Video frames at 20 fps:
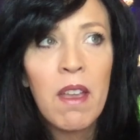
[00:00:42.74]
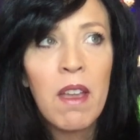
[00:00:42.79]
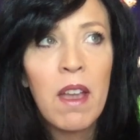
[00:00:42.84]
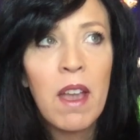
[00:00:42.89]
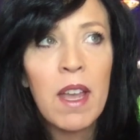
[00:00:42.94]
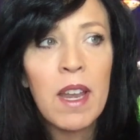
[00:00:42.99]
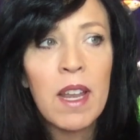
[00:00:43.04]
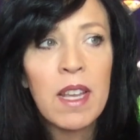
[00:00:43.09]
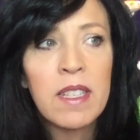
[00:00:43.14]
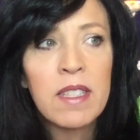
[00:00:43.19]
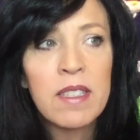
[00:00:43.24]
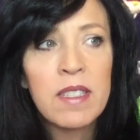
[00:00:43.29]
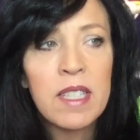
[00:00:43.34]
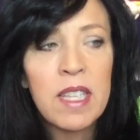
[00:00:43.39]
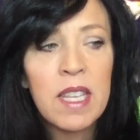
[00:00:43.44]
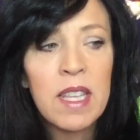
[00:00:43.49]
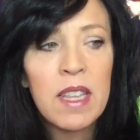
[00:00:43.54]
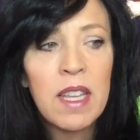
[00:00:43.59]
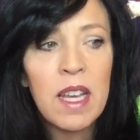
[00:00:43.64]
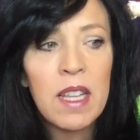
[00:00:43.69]
And I
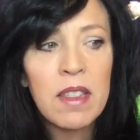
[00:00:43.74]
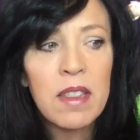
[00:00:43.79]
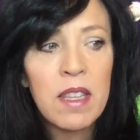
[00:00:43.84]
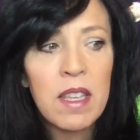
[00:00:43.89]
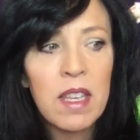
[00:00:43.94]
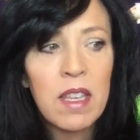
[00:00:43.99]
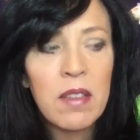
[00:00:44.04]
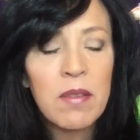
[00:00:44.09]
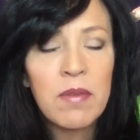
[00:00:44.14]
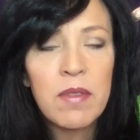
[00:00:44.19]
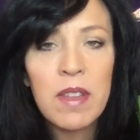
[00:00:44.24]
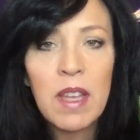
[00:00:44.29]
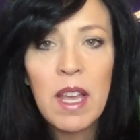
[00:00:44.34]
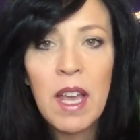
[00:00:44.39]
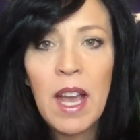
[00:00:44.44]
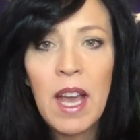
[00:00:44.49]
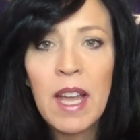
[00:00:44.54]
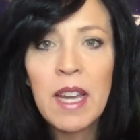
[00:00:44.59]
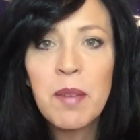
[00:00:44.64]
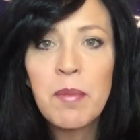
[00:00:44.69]
see that the
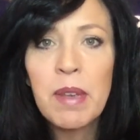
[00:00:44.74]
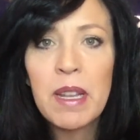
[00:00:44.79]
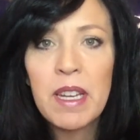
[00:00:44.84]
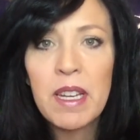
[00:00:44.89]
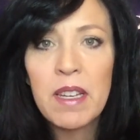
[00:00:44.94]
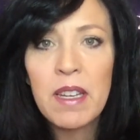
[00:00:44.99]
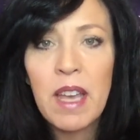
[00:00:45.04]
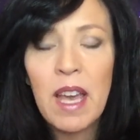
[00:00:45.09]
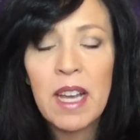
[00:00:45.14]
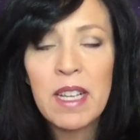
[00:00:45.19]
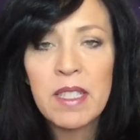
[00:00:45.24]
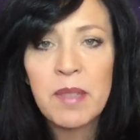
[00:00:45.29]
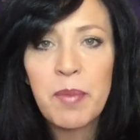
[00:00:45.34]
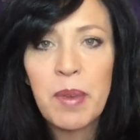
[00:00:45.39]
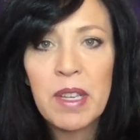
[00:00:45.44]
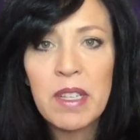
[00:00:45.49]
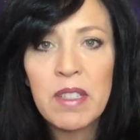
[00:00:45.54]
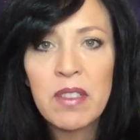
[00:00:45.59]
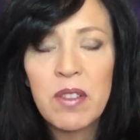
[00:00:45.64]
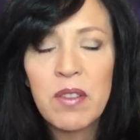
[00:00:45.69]
animated
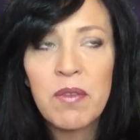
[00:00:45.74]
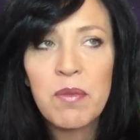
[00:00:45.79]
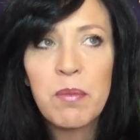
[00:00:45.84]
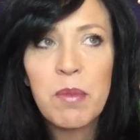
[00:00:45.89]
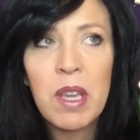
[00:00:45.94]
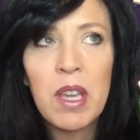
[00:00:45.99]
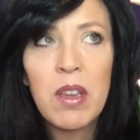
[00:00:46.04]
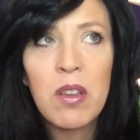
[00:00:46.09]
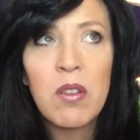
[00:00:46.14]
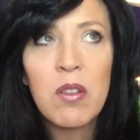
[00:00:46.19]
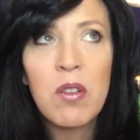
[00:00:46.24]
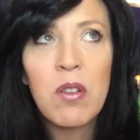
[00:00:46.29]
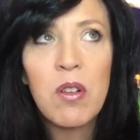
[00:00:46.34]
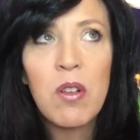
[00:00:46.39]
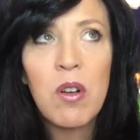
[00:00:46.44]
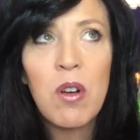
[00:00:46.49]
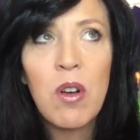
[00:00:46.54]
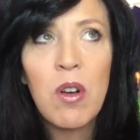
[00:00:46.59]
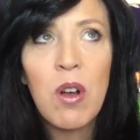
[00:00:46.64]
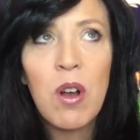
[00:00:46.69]
aspects of me
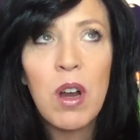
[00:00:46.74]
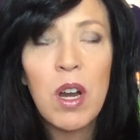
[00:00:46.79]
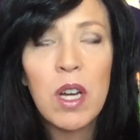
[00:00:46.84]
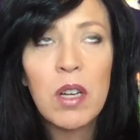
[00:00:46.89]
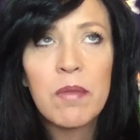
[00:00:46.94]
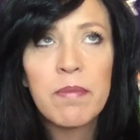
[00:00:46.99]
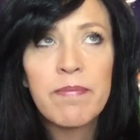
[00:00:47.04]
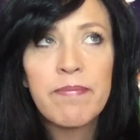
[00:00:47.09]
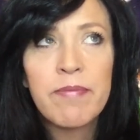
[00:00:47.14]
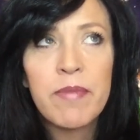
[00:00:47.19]
are